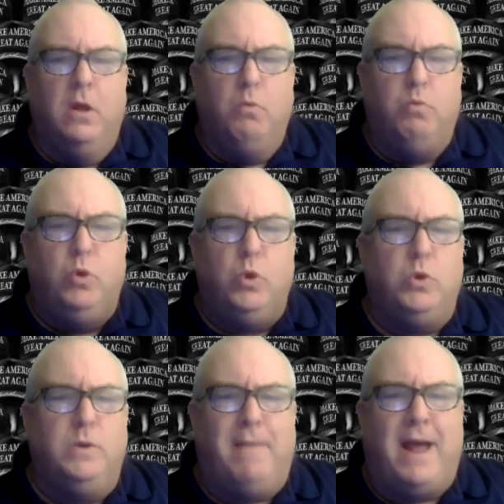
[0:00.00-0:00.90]

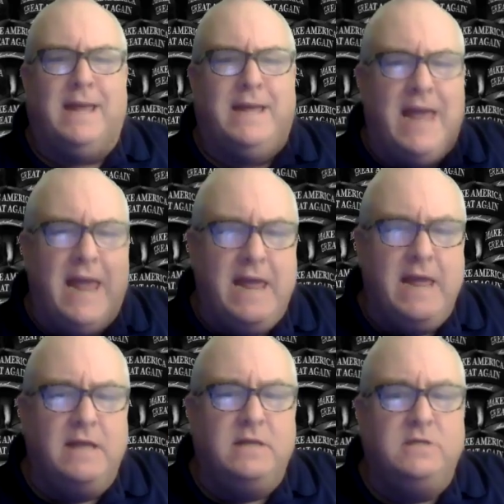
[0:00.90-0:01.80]
ruled by
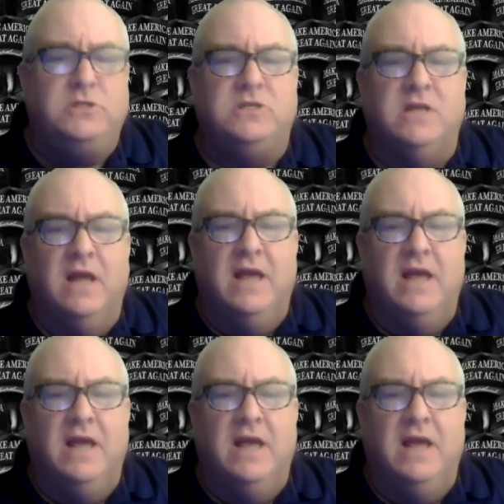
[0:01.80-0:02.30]
kings